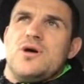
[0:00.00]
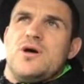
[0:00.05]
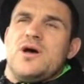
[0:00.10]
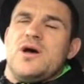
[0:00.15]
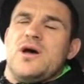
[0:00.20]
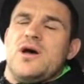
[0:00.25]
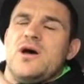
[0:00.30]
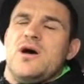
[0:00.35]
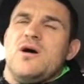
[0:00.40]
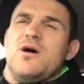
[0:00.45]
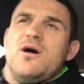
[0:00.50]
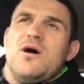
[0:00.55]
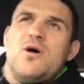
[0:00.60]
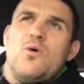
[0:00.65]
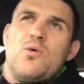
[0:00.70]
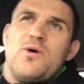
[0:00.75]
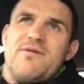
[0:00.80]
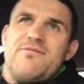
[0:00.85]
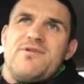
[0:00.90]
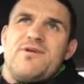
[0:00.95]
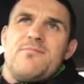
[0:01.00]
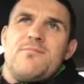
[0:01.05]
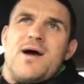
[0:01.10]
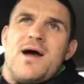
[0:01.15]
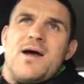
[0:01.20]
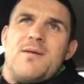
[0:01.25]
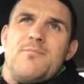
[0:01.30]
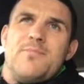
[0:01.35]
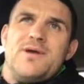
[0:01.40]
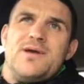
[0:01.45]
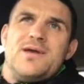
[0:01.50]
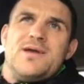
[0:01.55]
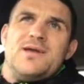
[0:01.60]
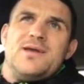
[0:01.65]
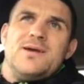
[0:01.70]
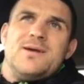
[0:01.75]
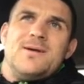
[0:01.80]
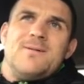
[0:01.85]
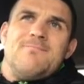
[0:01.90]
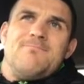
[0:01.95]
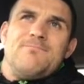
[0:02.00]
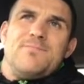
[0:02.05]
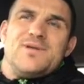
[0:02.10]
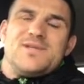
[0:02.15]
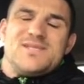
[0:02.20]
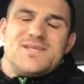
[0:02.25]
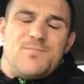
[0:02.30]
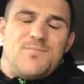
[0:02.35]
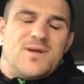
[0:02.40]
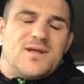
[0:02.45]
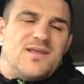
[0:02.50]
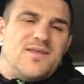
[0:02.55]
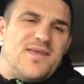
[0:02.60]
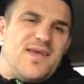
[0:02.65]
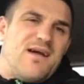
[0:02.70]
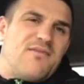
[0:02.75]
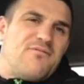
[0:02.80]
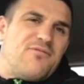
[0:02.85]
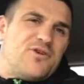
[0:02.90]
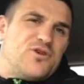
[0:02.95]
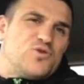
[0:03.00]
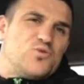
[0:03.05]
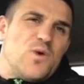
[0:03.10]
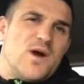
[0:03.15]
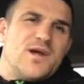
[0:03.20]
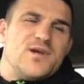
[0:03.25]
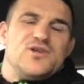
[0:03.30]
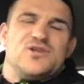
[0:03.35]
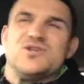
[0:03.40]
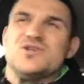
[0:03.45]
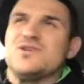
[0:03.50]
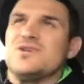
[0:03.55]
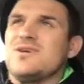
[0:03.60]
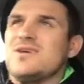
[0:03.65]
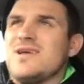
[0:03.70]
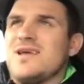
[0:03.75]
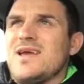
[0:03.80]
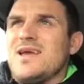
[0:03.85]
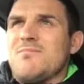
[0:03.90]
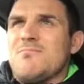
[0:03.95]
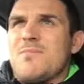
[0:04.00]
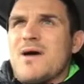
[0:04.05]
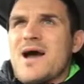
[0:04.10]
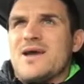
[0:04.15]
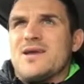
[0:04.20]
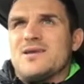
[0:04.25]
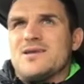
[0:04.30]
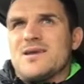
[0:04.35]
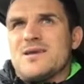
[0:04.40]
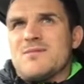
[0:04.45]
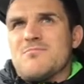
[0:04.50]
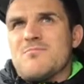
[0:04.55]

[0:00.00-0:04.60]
or whatever it might be, that typically the average wage in my